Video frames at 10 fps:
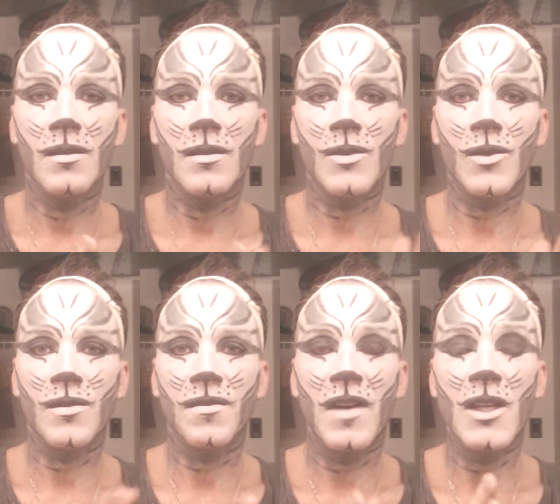sort of
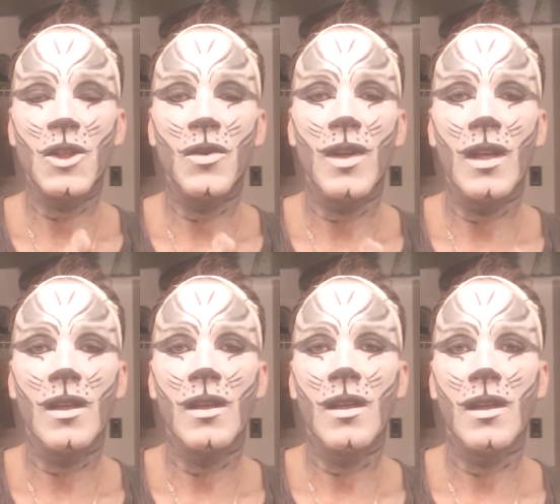
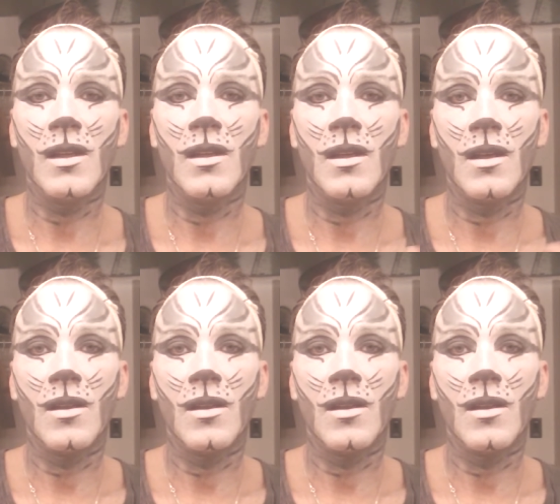fine-tuning in